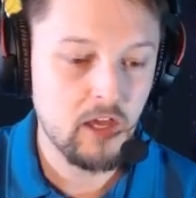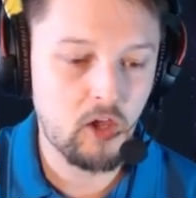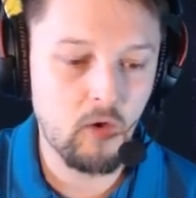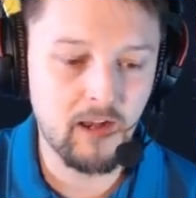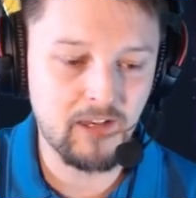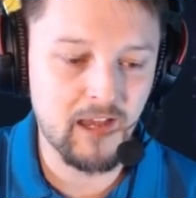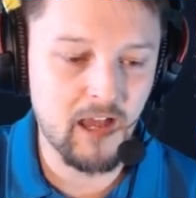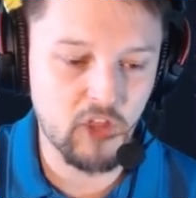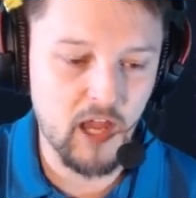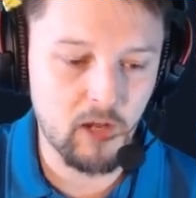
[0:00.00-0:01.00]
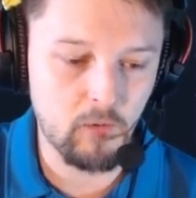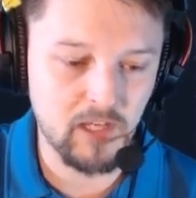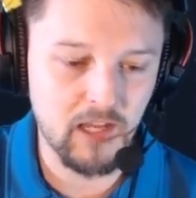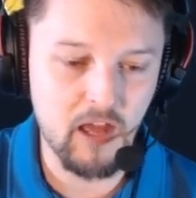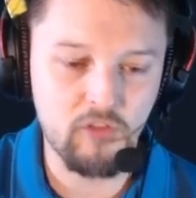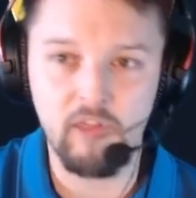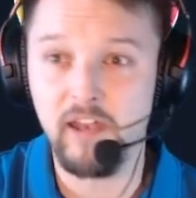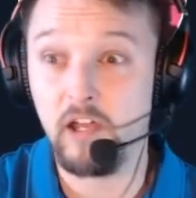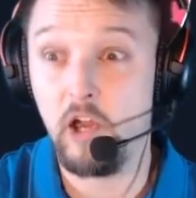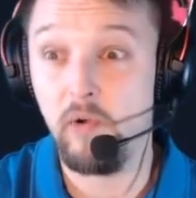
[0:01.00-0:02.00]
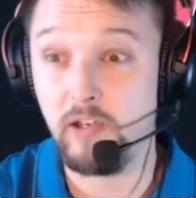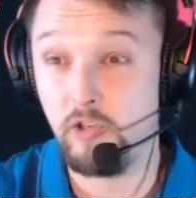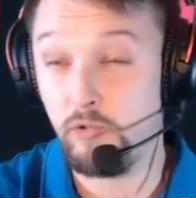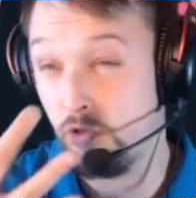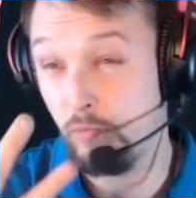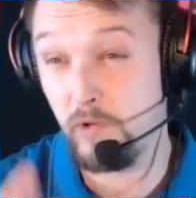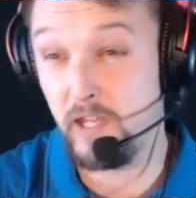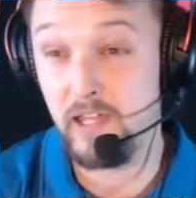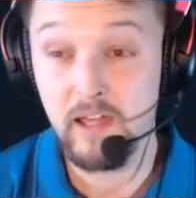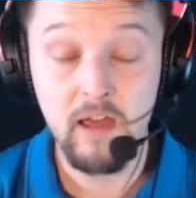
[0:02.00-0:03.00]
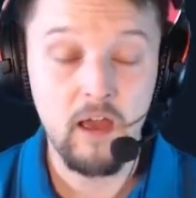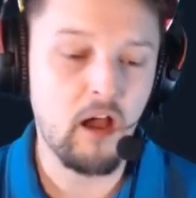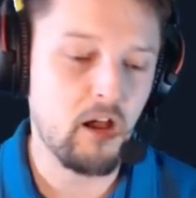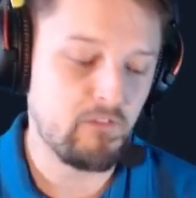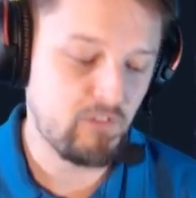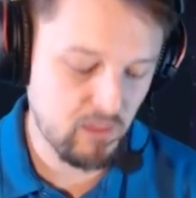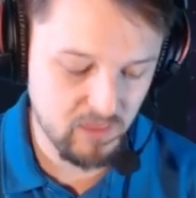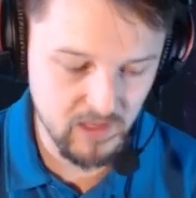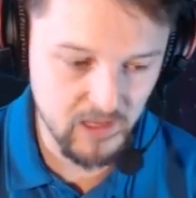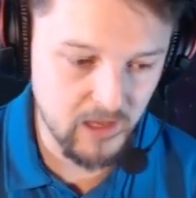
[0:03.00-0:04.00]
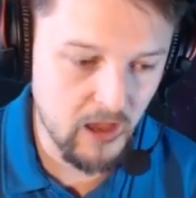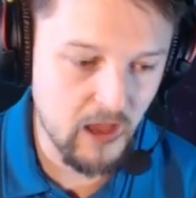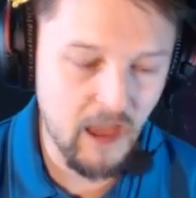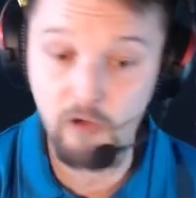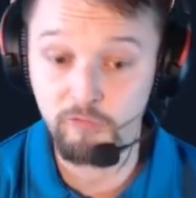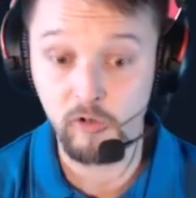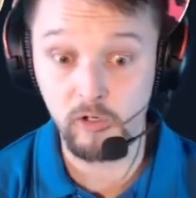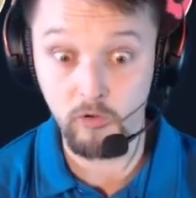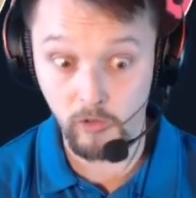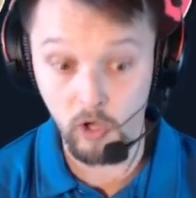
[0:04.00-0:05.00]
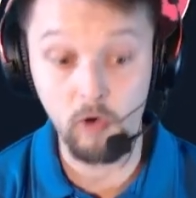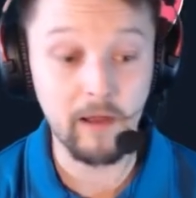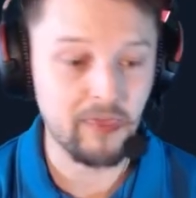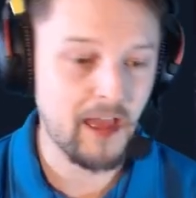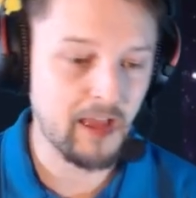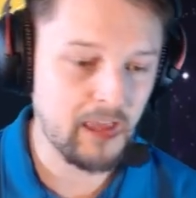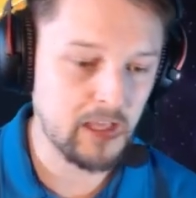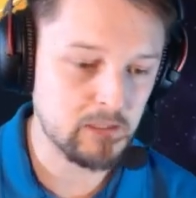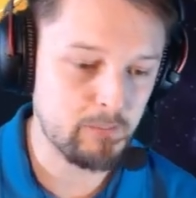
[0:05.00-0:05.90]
Go ahead, take out the hideaway, take out the let it go, and do 3 of the how far I'll go in that case,